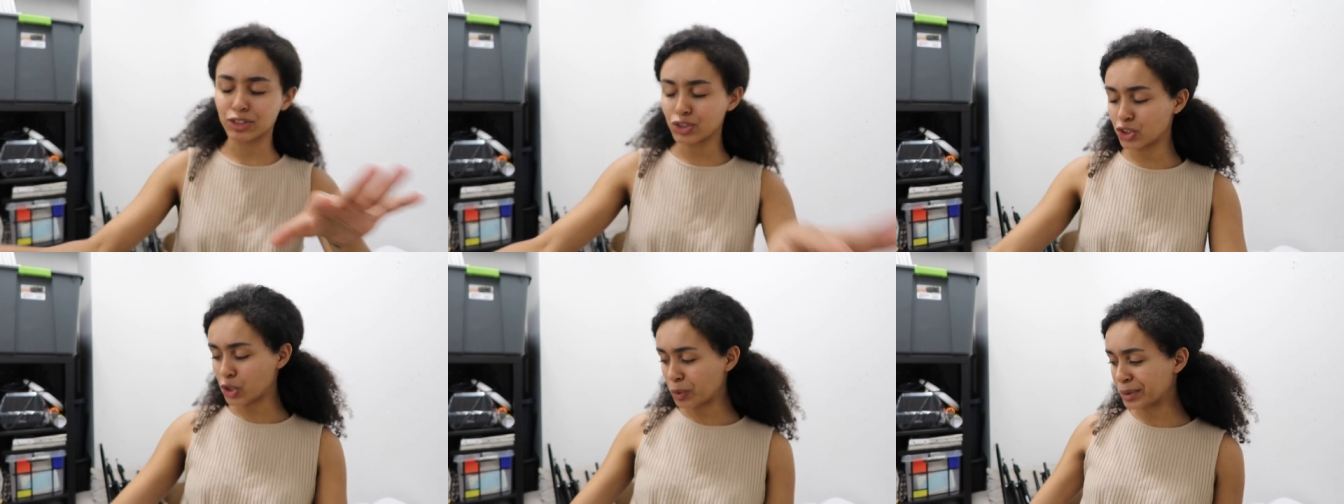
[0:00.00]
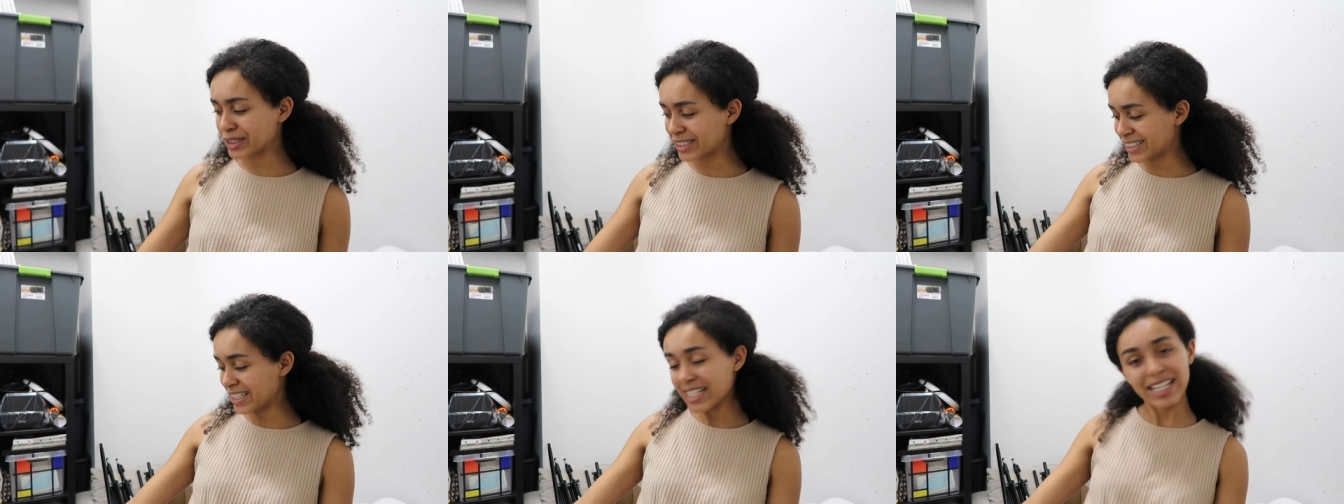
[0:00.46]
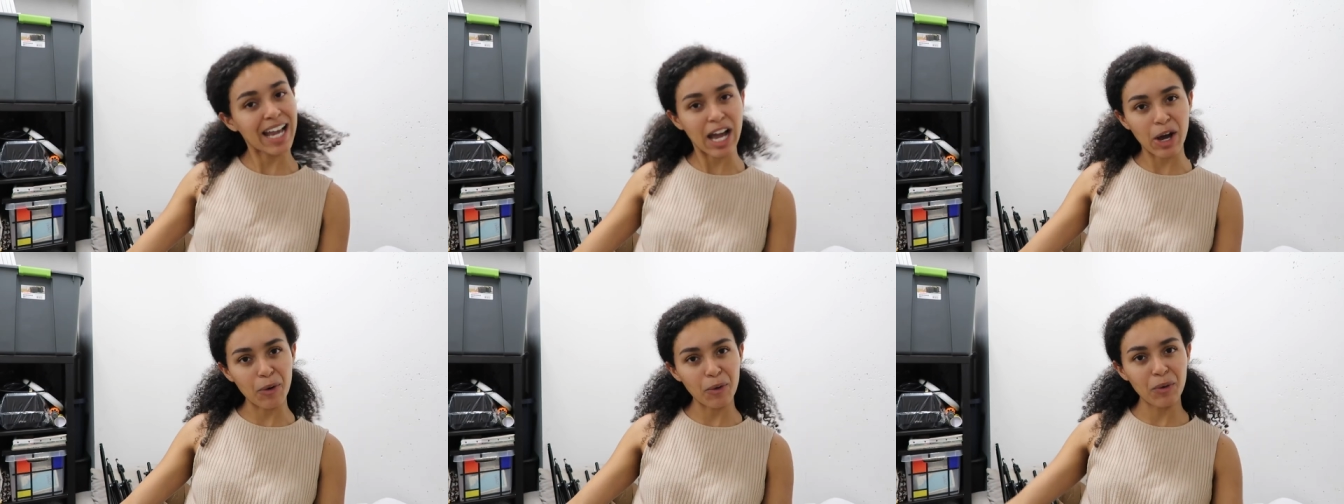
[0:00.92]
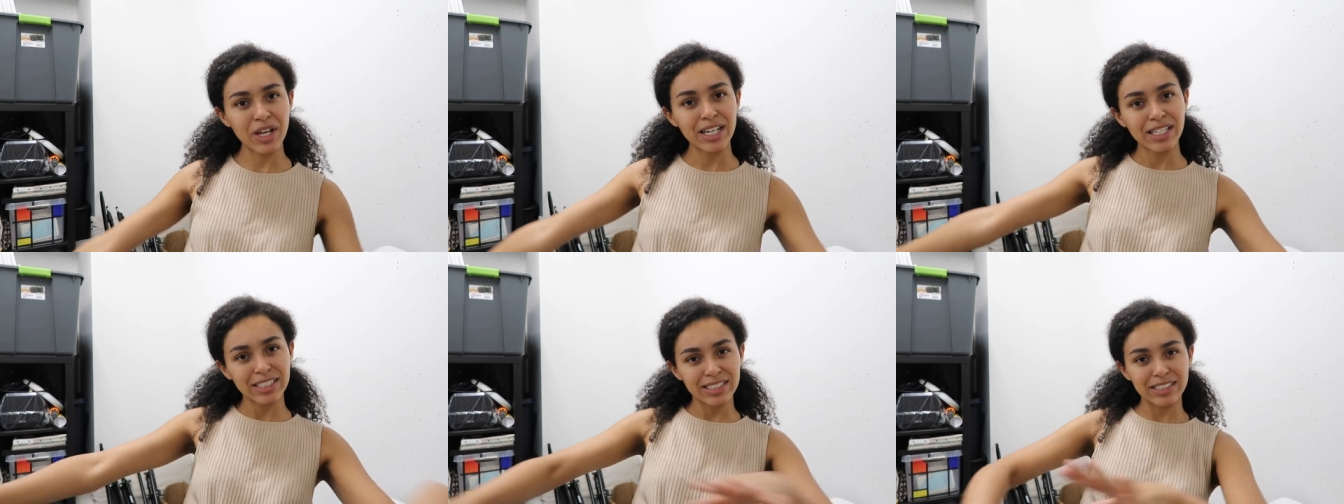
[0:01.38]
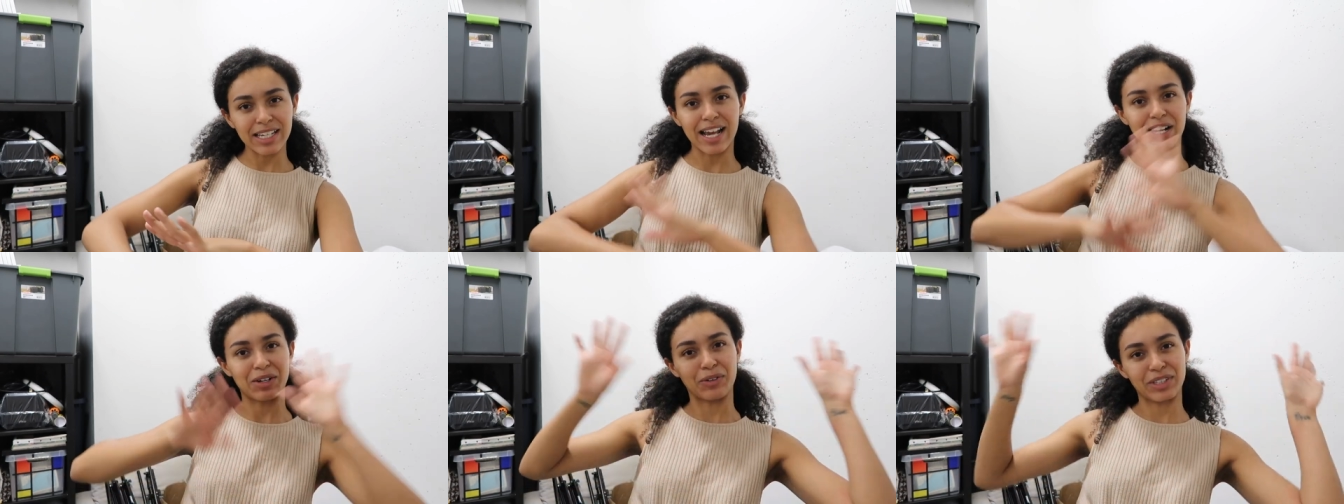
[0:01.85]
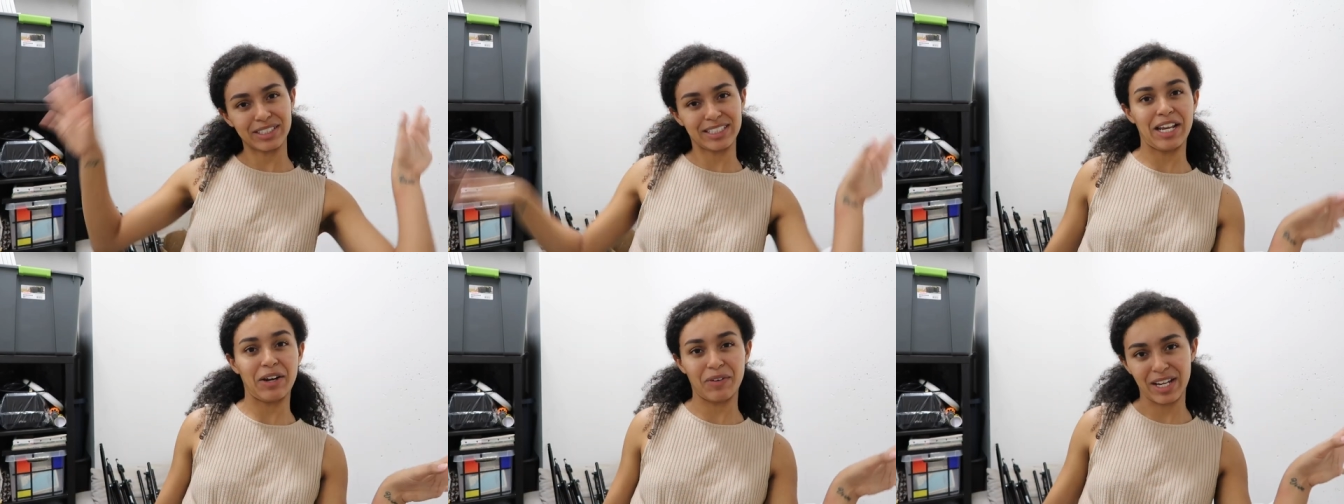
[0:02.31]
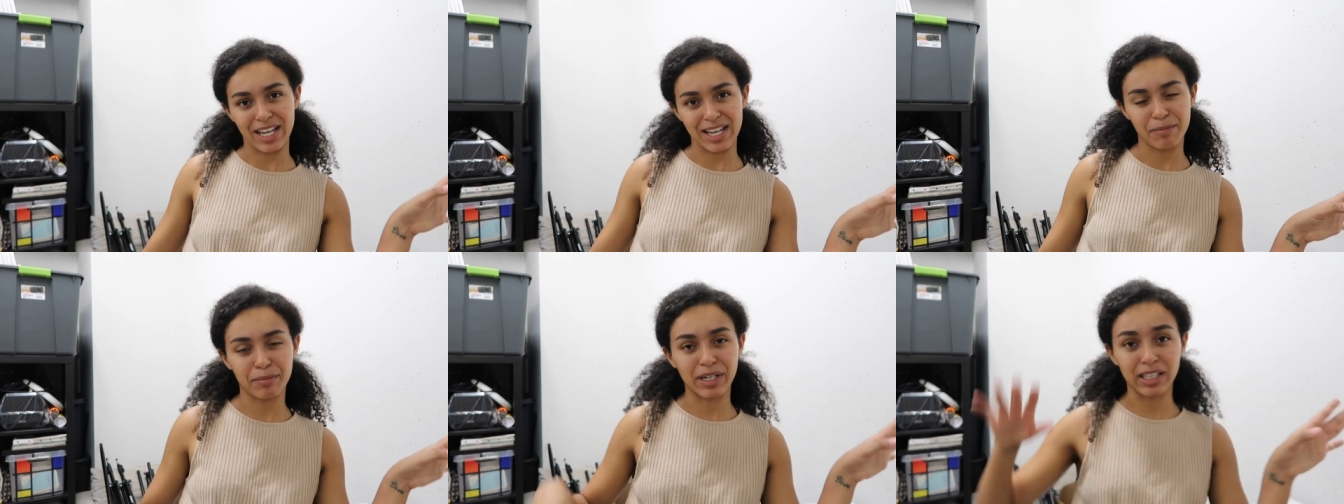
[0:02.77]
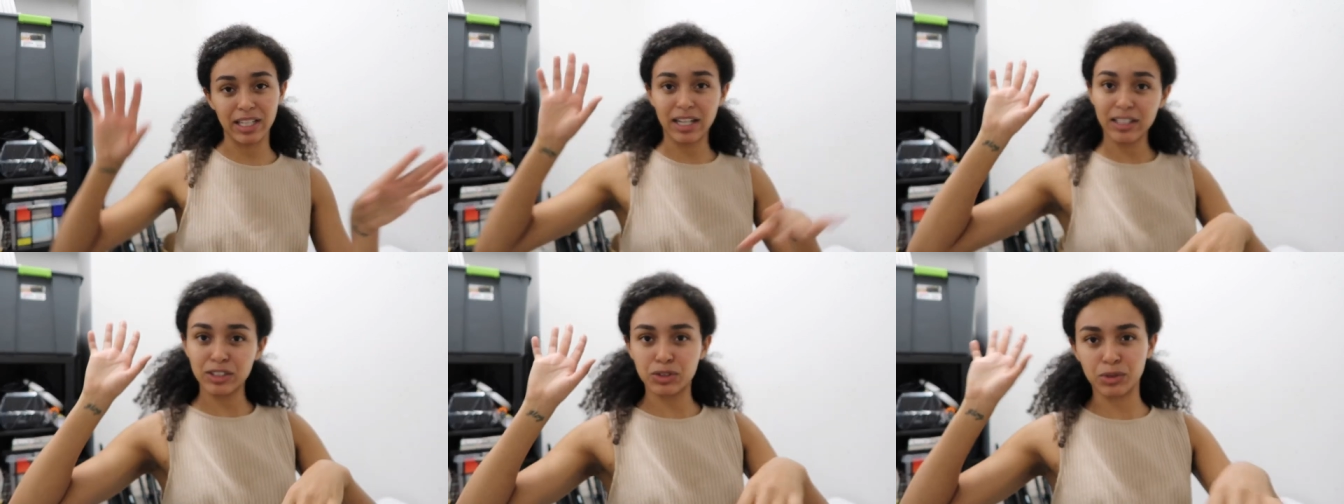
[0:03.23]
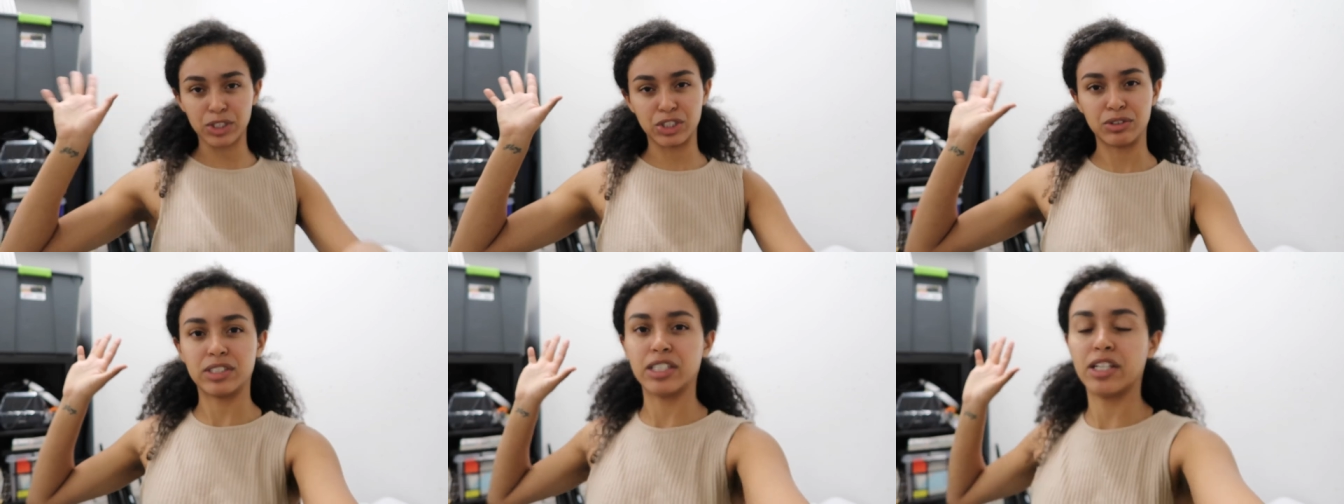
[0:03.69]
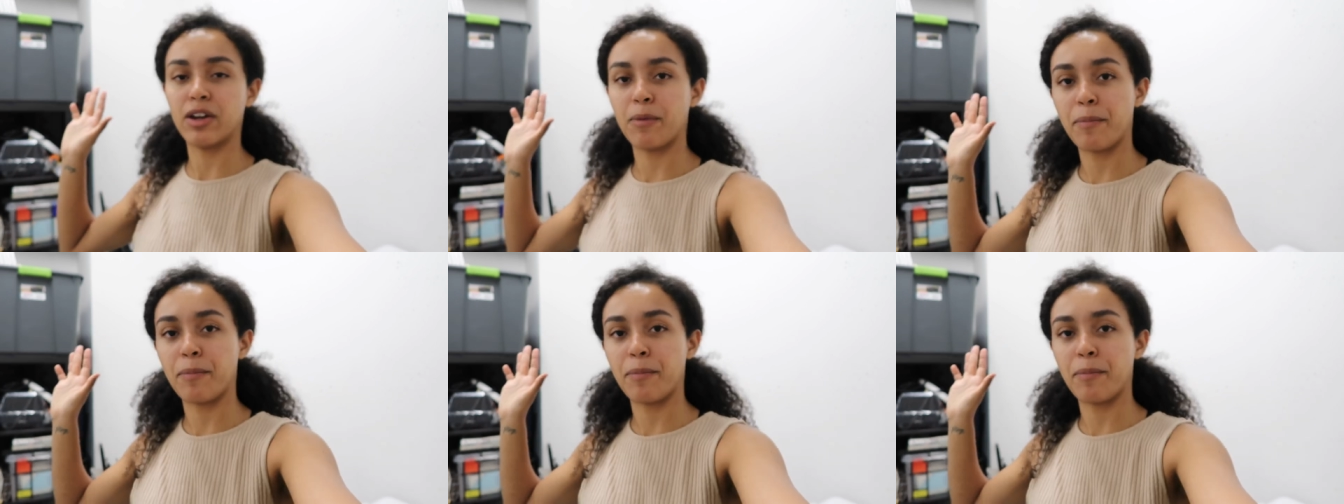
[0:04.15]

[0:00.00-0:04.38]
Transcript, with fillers: So we'll see how to tackle this area. But a lot of the storage you see